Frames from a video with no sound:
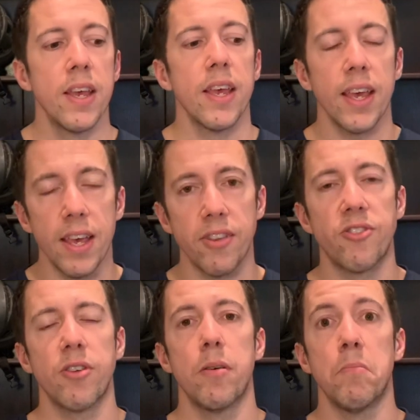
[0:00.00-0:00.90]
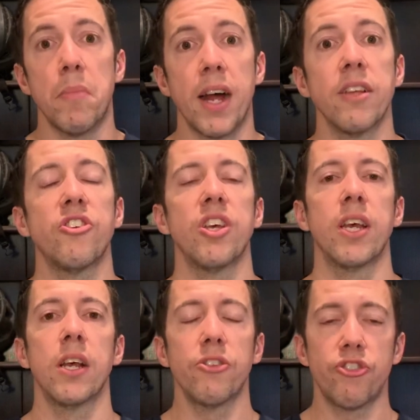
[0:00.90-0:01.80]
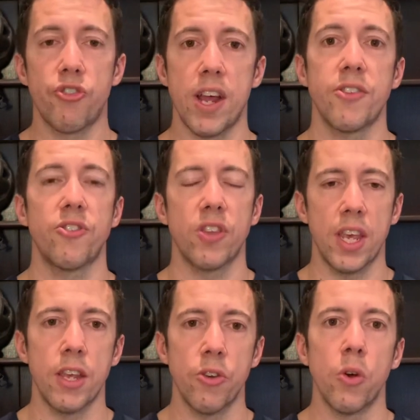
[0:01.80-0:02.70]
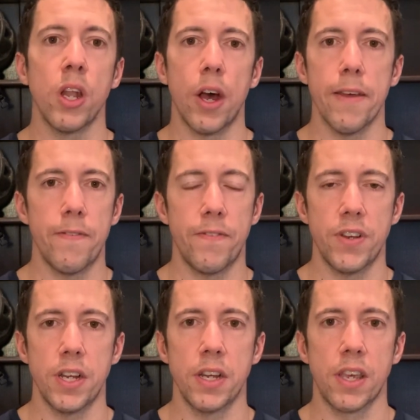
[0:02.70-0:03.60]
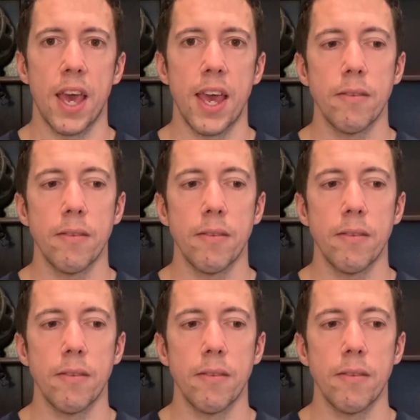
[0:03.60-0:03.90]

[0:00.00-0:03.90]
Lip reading: is managing stress in your life, okay?